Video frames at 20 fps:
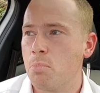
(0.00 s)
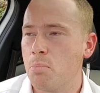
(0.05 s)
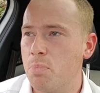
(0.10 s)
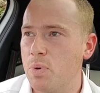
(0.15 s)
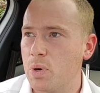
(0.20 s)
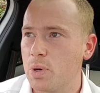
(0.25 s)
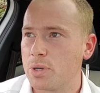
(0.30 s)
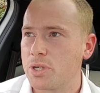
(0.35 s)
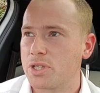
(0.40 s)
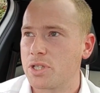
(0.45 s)

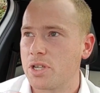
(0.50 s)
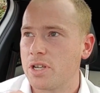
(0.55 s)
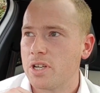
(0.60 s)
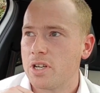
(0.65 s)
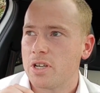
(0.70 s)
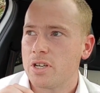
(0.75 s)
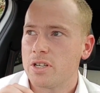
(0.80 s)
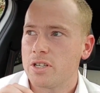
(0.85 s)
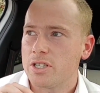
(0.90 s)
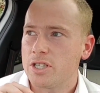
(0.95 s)
But
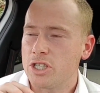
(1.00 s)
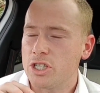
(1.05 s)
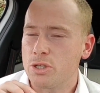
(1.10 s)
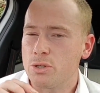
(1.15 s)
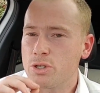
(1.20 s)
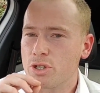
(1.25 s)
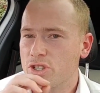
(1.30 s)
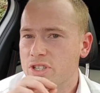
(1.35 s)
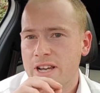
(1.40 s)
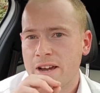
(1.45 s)
you
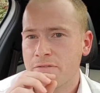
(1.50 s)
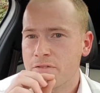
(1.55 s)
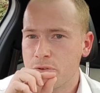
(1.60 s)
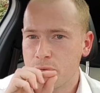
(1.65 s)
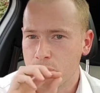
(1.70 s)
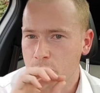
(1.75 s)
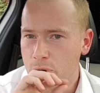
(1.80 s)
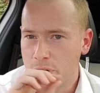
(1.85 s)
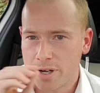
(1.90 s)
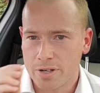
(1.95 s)
just have to
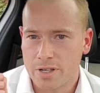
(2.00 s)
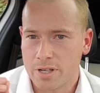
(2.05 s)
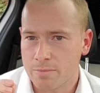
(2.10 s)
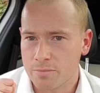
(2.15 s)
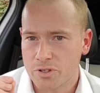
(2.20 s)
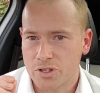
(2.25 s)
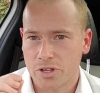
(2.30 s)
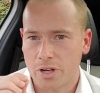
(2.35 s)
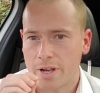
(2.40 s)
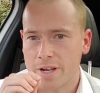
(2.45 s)
word
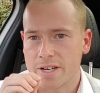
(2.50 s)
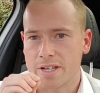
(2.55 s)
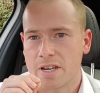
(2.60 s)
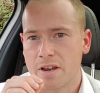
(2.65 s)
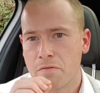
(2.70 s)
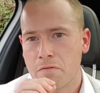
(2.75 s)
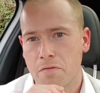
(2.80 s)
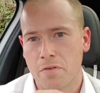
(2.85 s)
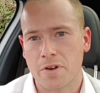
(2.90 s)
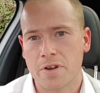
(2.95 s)
them slightly
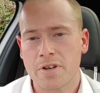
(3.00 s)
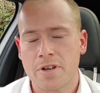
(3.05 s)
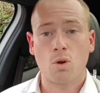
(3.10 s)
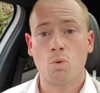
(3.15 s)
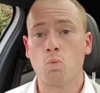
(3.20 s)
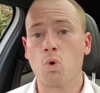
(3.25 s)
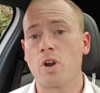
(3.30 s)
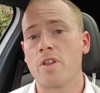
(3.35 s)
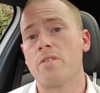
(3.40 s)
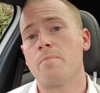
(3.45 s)
different.
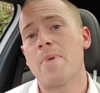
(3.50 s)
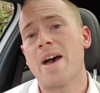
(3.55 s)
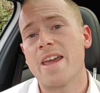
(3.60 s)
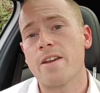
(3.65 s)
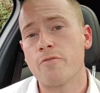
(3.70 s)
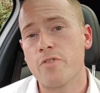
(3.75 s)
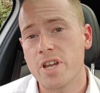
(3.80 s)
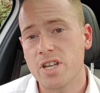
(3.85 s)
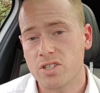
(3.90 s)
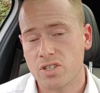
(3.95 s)
One of the
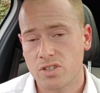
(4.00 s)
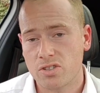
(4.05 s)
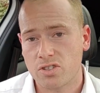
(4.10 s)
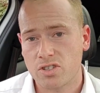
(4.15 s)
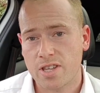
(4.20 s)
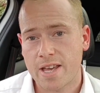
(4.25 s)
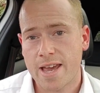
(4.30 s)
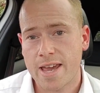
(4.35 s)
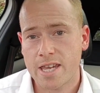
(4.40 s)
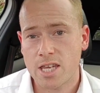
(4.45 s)
main reasons
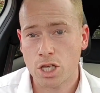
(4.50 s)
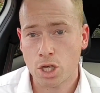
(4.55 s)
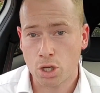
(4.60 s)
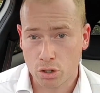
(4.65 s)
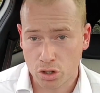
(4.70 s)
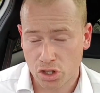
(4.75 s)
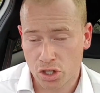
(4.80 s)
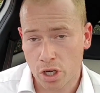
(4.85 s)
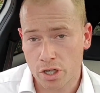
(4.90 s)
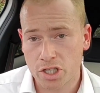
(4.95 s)
they
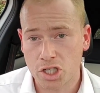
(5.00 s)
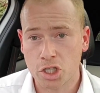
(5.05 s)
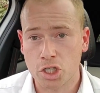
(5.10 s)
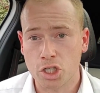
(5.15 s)
started